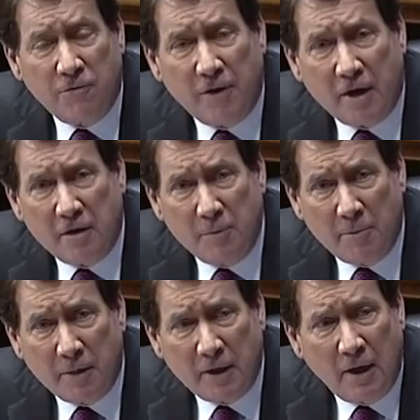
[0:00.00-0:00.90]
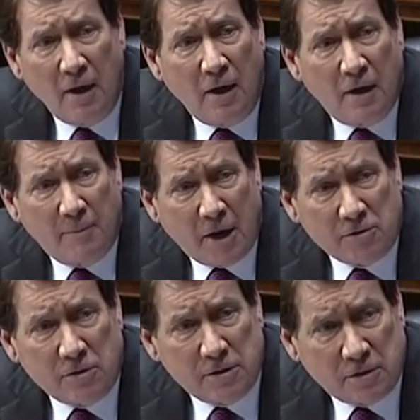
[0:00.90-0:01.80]
you for that commitment. And
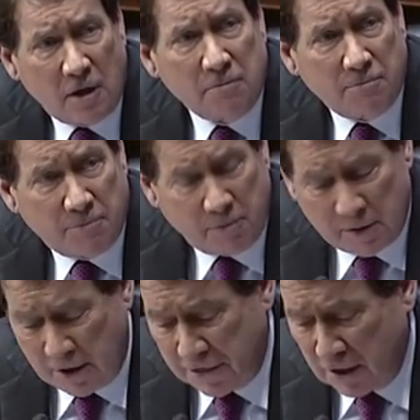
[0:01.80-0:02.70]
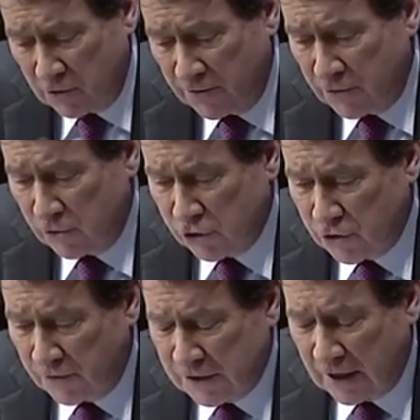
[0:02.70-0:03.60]
Ambassador Sasan, again, thank you for your
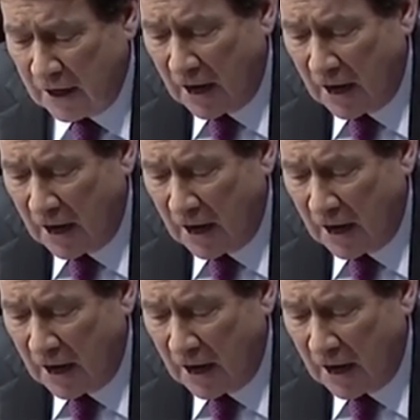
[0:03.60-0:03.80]
service.